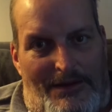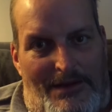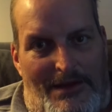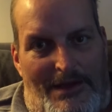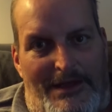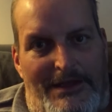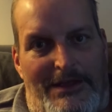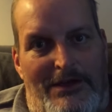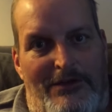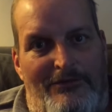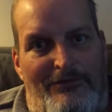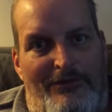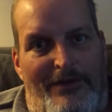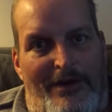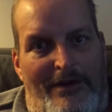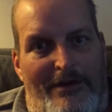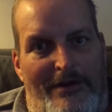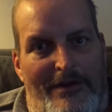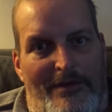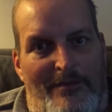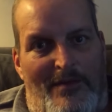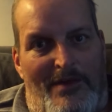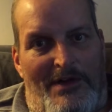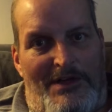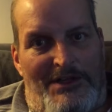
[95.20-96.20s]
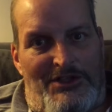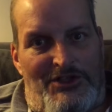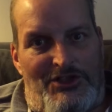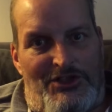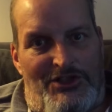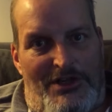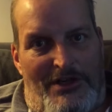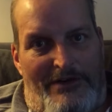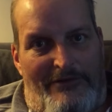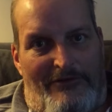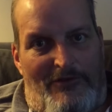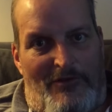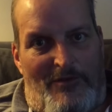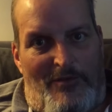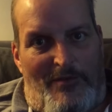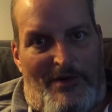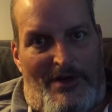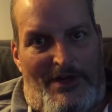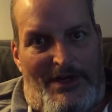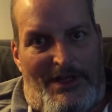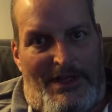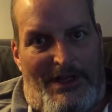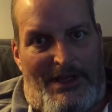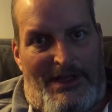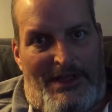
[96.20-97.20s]
thank you very much,
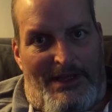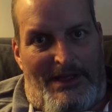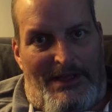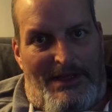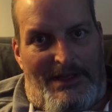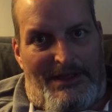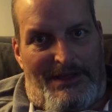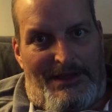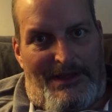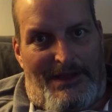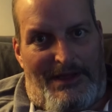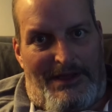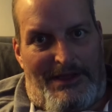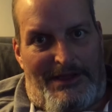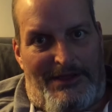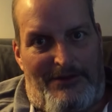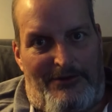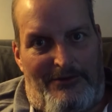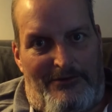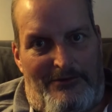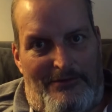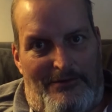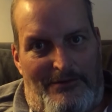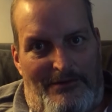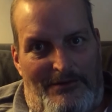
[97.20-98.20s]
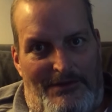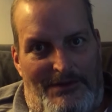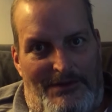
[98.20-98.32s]
everybody. Thank you.